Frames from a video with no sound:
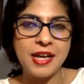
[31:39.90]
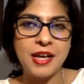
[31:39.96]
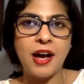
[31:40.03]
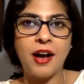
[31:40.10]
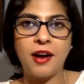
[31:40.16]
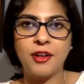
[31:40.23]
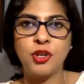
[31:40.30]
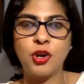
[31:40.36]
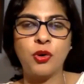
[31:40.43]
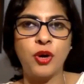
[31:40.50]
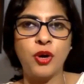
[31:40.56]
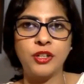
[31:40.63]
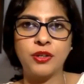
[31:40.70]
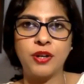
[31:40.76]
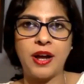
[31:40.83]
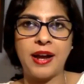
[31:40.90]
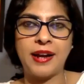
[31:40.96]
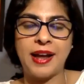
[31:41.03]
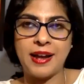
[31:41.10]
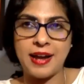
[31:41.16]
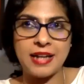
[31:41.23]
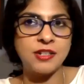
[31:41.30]
You're going to, and
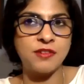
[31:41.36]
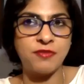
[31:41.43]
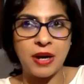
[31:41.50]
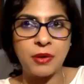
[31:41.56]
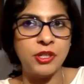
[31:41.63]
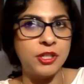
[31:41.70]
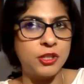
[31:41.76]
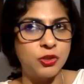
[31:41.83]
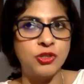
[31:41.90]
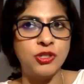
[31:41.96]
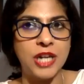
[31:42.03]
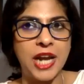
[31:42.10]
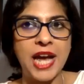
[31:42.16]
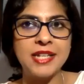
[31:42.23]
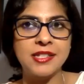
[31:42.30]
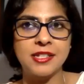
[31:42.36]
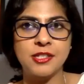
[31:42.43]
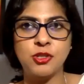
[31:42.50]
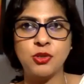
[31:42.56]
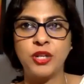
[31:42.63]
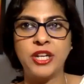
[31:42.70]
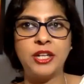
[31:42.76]
as a founder, you'll realize this, you
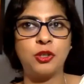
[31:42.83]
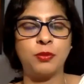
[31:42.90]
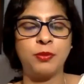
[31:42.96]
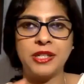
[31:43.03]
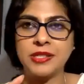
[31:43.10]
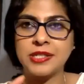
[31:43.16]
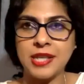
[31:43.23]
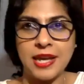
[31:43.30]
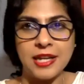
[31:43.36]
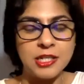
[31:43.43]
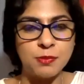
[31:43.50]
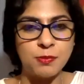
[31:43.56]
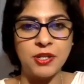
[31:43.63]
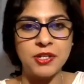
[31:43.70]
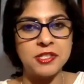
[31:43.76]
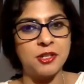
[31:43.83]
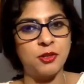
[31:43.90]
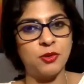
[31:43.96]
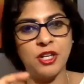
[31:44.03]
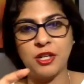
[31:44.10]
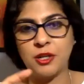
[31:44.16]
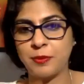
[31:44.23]
need to be a salesperson, you
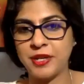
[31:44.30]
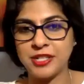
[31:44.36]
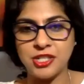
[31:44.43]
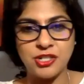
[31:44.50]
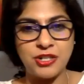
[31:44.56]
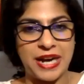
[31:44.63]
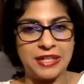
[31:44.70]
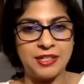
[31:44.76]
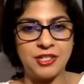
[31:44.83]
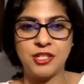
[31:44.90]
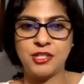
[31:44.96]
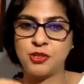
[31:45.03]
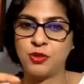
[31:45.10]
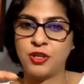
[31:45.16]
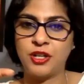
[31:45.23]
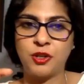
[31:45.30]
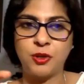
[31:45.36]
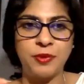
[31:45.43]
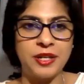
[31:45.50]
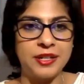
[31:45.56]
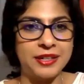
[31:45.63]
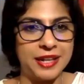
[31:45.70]
need to be a strategist, you need to be
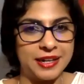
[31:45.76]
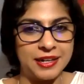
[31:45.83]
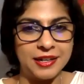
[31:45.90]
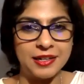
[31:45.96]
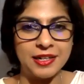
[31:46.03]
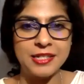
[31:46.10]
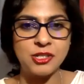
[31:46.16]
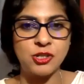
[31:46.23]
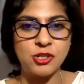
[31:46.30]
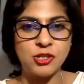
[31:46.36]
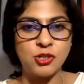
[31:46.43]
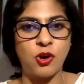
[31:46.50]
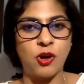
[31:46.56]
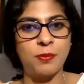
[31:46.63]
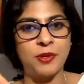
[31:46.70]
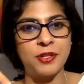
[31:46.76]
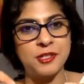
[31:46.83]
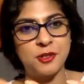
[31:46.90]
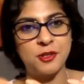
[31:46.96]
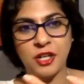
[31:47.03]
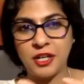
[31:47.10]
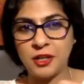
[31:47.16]
a technically strong person,
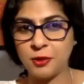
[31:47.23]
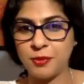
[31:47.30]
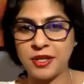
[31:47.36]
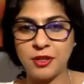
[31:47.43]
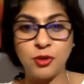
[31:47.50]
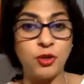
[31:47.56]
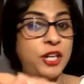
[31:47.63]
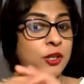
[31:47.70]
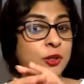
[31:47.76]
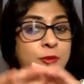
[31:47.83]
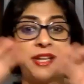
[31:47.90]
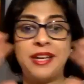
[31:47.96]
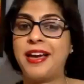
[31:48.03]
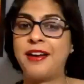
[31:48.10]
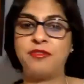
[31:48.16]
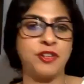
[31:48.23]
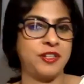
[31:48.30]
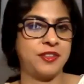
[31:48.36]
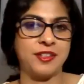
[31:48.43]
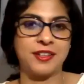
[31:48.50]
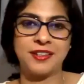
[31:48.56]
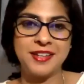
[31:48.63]
you need to be
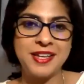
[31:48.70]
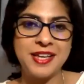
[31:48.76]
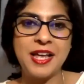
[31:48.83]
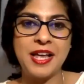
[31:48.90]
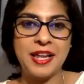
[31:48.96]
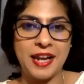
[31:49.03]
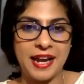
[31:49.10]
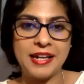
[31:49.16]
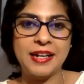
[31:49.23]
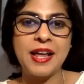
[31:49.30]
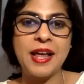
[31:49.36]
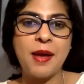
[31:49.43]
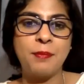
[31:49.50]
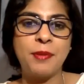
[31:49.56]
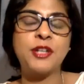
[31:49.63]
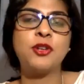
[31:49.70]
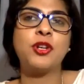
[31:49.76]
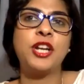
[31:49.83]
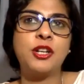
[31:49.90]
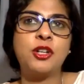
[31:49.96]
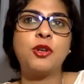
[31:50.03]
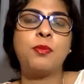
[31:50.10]
everything, right? But you need
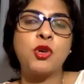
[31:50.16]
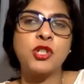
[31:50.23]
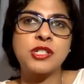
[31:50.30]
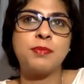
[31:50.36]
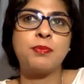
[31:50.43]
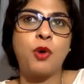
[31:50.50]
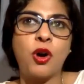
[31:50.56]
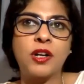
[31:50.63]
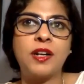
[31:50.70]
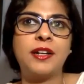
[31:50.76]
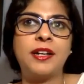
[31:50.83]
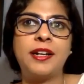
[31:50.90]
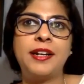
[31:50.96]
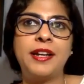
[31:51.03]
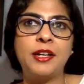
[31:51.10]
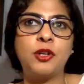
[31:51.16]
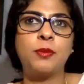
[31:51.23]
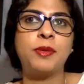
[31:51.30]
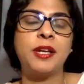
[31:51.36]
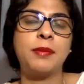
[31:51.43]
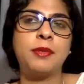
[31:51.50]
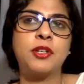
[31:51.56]
to, most importantly, need to be
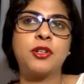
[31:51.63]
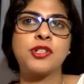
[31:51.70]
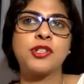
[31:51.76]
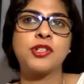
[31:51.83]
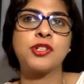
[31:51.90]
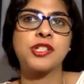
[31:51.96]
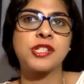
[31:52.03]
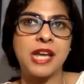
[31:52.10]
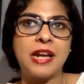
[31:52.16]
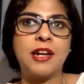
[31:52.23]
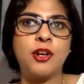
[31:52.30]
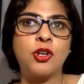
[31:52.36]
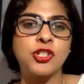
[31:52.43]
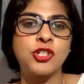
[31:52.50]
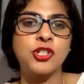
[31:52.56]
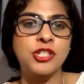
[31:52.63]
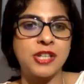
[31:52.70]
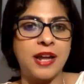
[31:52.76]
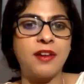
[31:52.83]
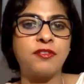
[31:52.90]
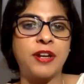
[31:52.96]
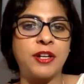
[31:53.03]
able to sell yourself
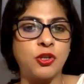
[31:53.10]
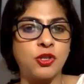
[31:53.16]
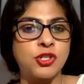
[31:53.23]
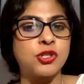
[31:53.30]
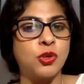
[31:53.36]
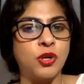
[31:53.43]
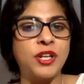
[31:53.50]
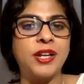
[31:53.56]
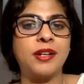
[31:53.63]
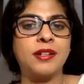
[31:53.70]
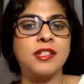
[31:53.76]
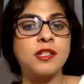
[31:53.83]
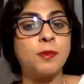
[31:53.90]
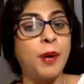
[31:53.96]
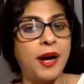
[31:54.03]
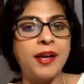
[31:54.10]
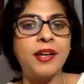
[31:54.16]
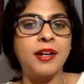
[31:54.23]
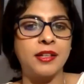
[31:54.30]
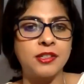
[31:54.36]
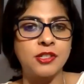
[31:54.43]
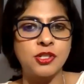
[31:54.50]
and your story and inspire
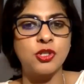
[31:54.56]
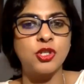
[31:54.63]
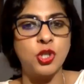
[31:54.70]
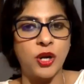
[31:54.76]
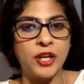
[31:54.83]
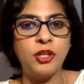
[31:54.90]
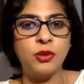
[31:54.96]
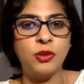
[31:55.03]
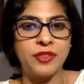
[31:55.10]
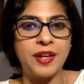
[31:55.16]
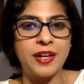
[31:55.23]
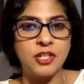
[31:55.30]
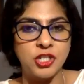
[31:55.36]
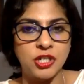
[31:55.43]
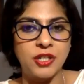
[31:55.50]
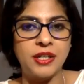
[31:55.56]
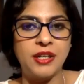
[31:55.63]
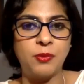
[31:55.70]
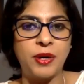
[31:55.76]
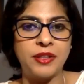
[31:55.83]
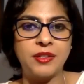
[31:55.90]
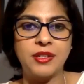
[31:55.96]
others to join you in that journey,
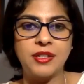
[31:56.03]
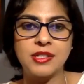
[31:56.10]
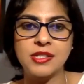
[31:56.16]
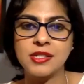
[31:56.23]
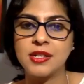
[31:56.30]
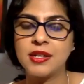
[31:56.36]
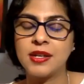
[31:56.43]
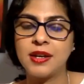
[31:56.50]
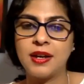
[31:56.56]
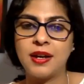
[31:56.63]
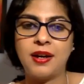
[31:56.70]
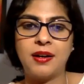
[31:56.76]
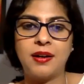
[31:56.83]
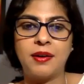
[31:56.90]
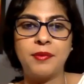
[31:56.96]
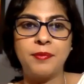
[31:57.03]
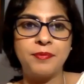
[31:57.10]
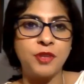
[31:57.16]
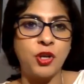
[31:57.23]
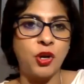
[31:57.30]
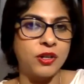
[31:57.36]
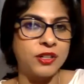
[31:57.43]
whether it's
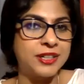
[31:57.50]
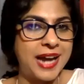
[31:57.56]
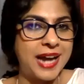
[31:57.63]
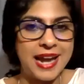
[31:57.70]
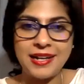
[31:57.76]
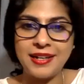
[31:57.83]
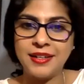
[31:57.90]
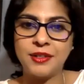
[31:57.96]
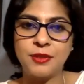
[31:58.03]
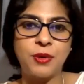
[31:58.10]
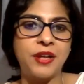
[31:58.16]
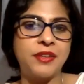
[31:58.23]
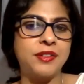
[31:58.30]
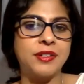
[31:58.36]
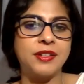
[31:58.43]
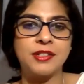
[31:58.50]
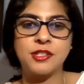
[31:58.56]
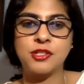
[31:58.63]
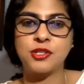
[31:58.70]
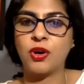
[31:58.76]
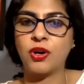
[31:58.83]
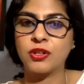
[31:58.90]
your talent, whether it's
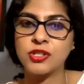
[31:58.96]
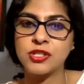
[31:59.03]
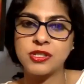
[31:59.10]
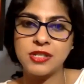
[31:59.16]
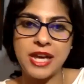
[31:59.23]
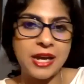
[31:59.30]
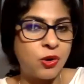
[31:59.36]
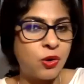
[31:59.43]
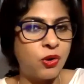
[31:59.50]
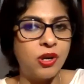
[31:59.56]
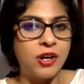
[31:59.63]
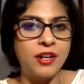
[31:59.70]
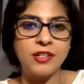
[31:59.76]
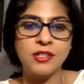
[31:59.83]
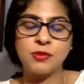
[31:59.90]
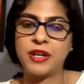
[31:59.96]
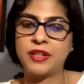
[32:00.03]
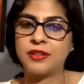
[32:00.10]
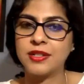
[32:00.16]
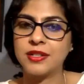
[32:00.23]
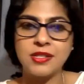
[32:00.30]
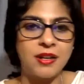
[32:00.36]
your stakeholders, whether
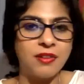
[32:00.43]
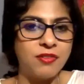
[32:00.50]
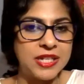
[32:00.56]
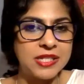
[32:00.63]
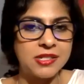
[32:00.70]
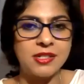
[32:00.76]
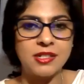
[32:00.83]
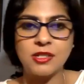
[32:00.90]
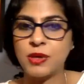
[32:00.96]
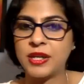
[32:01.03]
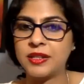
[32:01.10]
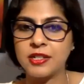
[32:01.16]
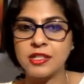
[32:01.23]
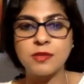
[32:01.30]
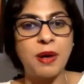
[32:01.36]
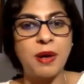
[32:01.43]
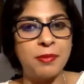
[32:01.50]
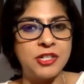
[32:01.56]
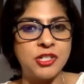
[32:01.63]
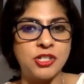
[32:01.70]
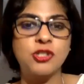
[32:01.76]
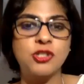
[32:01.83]
it's investors, whether it's
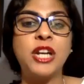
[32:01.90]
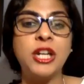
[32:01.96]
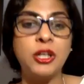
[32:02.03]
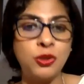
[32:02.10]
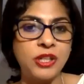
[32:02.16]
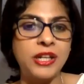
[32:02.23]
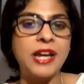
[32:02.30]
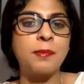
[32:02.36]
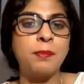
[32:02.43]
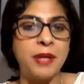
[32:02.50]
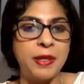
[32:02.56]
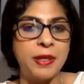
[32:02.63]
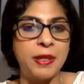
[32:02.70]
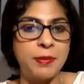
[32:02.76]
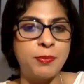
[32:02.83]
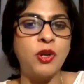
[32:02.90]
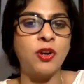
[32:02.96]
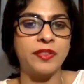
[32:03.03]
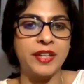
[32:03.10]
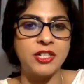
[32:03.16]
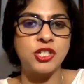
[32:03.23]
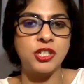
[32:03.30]
publishers. You to take people on
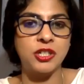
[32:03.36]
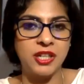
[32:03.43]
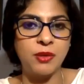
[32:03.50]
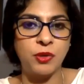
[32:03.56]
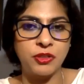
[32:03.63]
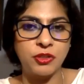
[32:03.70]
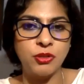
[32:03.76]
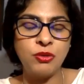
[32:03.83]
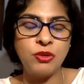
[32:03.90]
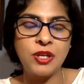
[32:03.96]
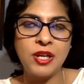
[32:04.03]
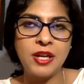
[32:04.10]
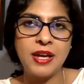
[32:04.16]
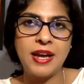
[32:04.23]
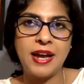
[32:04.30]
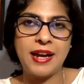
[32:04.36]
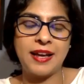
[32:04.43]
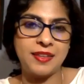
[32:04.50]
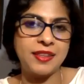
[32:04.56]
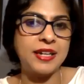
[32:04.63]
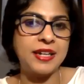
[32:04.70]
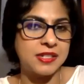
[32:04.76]
that journey with you. And I think
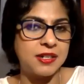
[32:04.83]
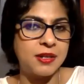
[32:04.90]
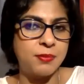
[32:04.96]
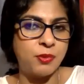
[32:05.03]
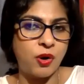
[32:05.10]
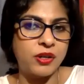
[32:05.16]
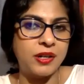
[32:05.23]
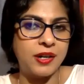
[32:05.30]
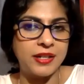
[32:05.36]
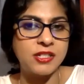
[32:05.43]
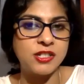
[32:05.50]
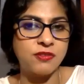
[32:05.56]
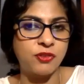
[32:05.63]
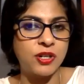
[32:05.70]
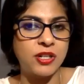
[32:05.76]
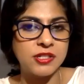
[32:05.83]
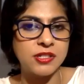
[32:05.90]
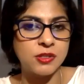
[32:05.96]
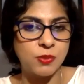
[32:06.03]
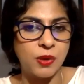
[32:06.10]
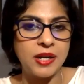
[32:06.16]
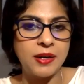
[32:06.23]
that's an important lens for us as
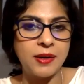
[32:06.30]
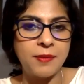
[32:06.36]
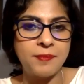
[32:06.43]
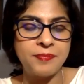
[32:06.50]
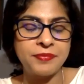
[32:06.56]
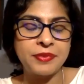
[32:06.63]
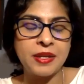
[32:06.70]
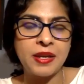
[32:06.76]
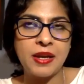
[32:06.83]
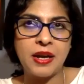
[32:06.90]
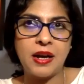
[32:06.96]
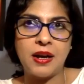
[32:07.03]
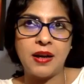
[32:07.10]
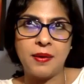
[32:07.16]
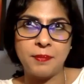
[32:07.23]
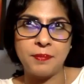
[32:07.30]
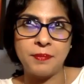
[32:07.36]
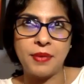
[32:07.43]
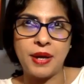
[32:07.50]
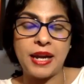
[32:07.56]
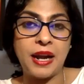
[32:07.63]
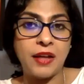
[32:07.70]
well.
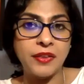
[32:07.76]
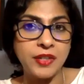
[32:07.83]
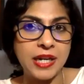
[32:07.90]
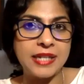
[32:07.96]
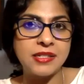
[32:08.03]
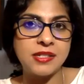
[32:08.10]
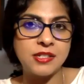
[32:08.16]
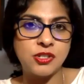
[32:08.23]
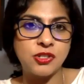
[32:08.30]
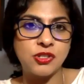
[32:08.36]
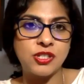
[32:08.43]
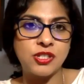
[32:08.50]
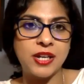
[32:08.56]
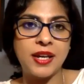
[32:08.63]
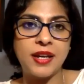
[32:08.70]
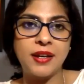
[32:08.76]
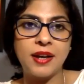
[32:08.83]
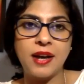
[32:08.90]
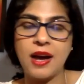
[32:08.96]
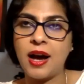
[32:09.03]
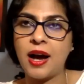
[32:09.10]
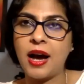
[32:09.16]
Another lens is to say,
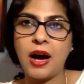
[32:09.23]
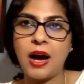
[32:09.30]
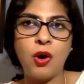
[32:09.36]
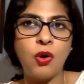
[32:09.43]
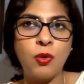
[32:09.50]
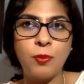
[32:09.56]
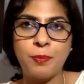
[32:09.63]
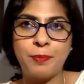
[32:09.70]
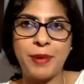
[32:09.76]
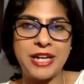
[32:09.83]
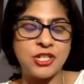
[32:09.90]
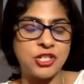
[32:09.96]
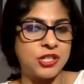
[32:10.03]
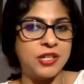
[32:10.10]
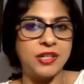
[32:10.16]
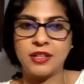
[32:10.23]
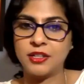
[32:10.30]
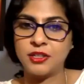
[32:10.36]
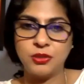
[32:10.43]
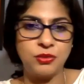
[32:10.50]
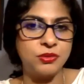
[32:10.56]
how passionate are you?